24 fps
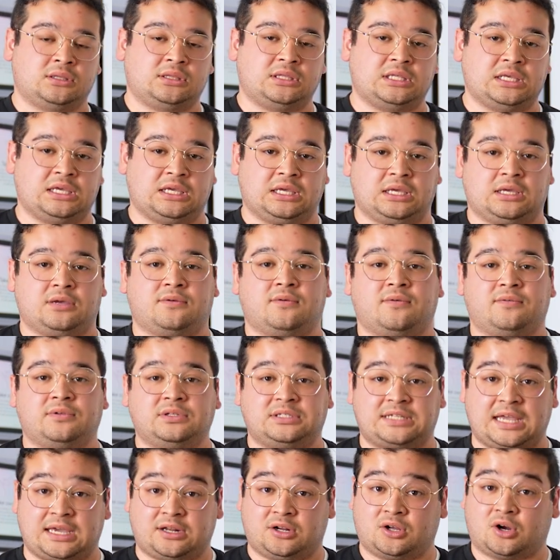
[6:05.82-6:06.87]
the
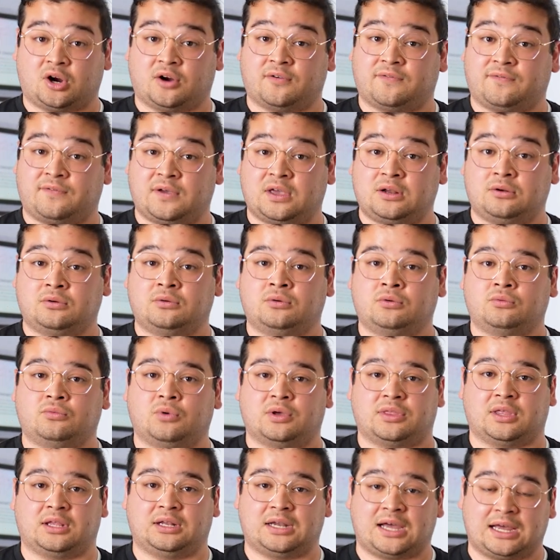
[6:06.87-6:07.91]
data are fit
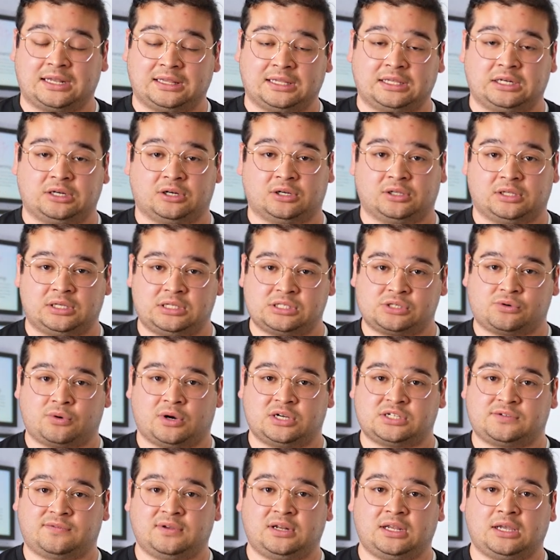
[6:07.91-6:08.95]
with a nonlinear least
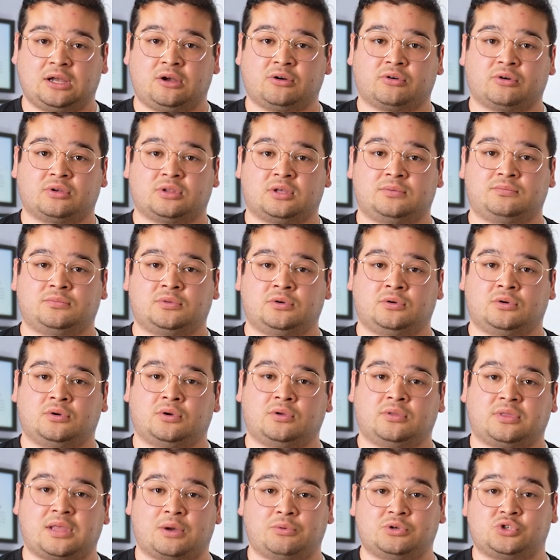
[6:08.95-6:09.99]
squares fitting algorithm
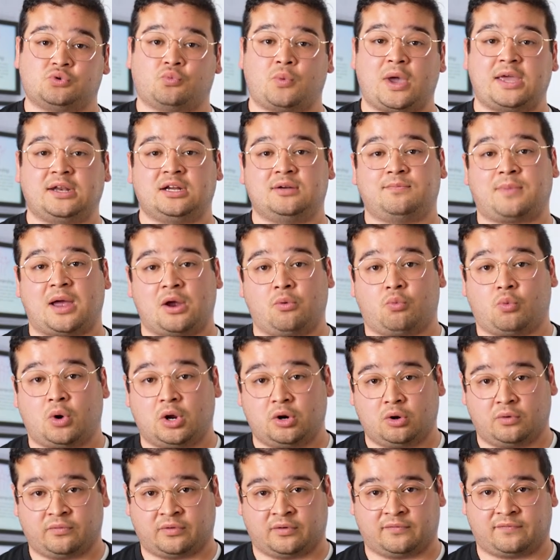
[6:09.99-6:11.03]
that was weighted by
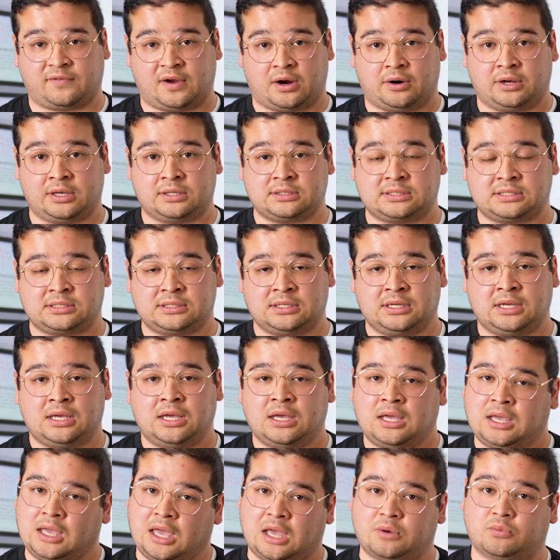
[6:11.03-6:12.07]
1 over variance.
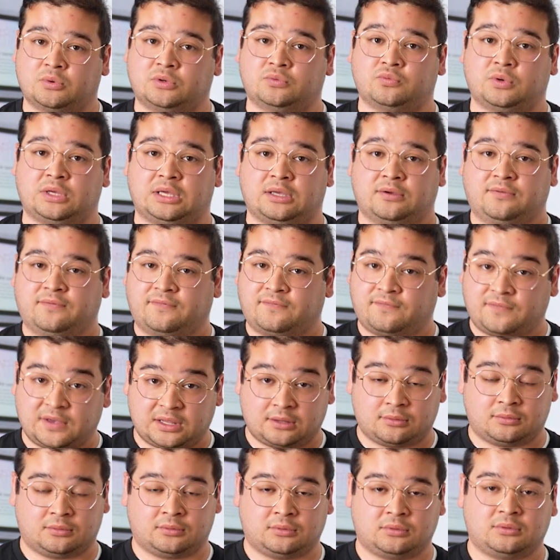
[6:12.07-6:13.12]
And when we
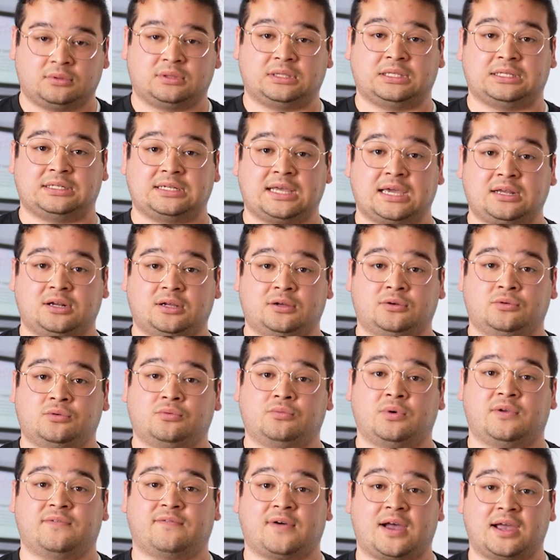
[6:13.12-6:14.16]
fit the data,
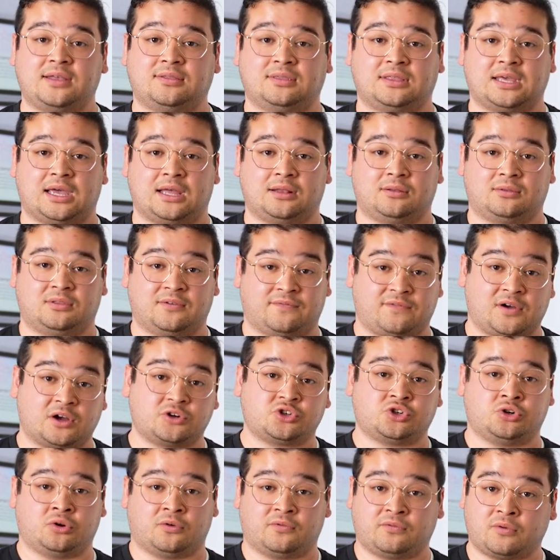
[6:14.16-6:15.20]
we find that the
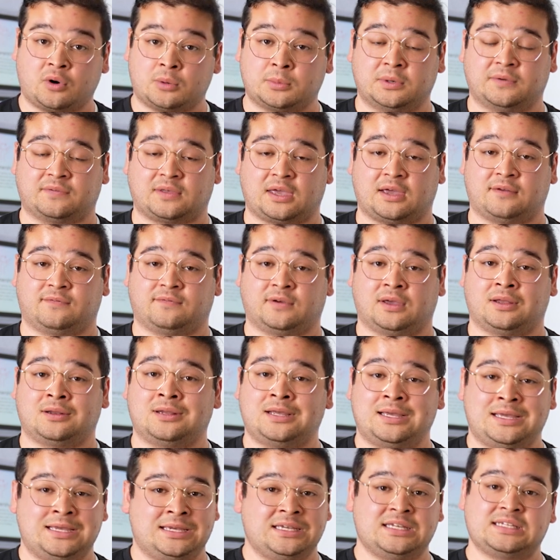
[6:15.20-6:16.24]
functional form of that
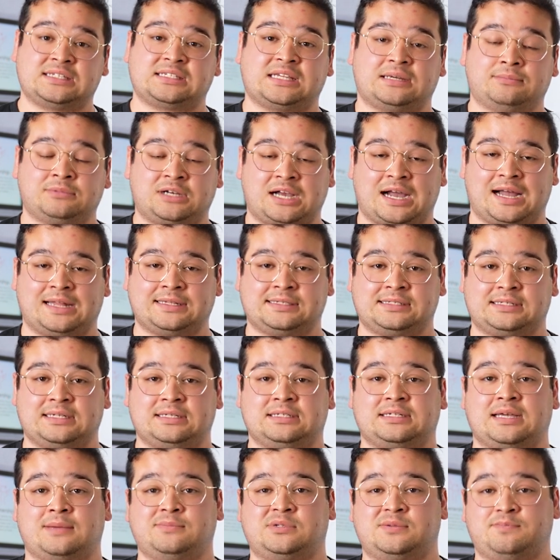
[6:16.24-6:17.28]
fit is some
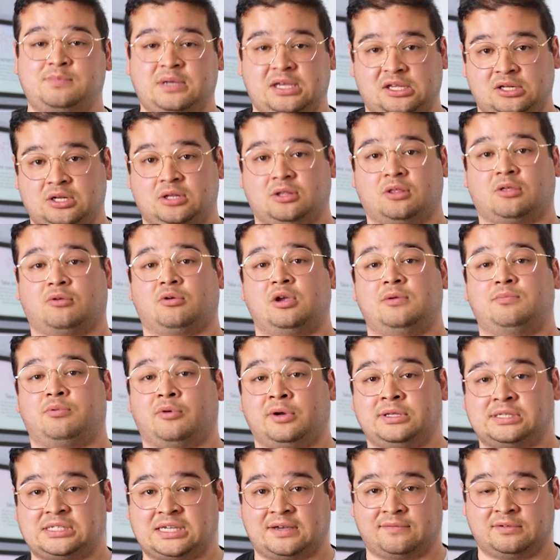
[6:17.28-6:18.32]
constant times b to the
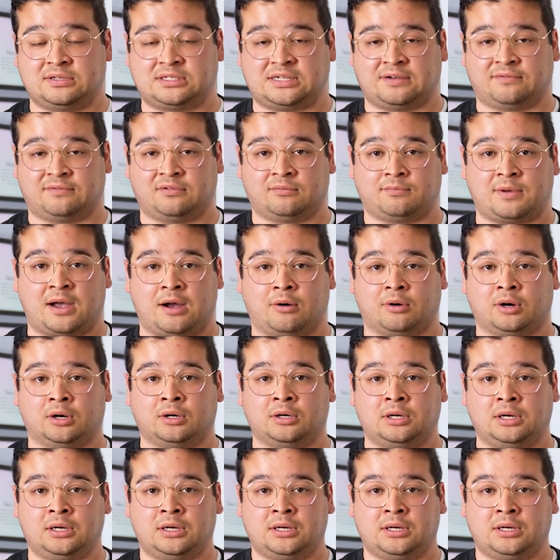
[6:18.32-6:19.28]
3.77 power,